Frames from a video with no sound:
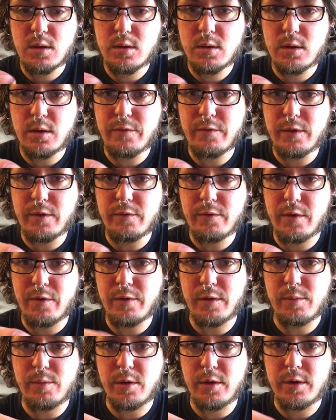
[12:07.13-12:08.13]
Definitely
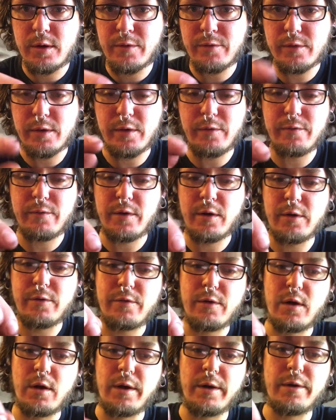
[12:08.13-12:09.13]
fluffy, but definitely very
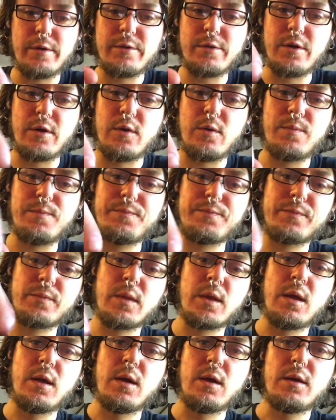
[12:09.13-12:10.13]
fine. So,
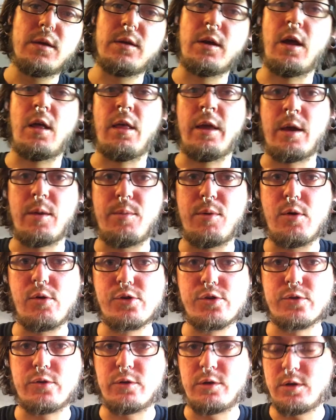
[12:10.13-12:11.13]
not like a
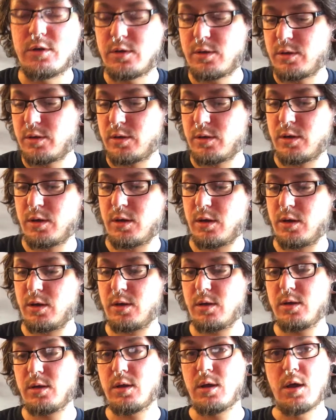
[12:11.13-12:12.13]
Poschl,
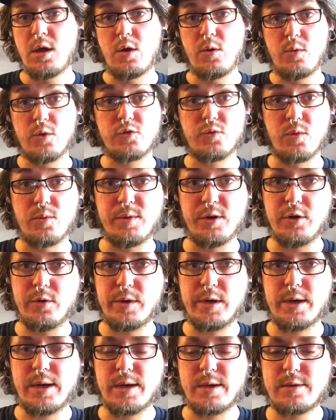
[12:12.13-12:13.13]
which we'll be
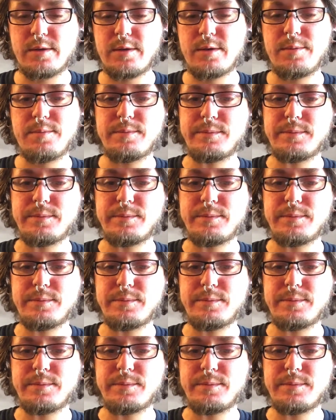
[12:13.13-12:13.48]
doing next.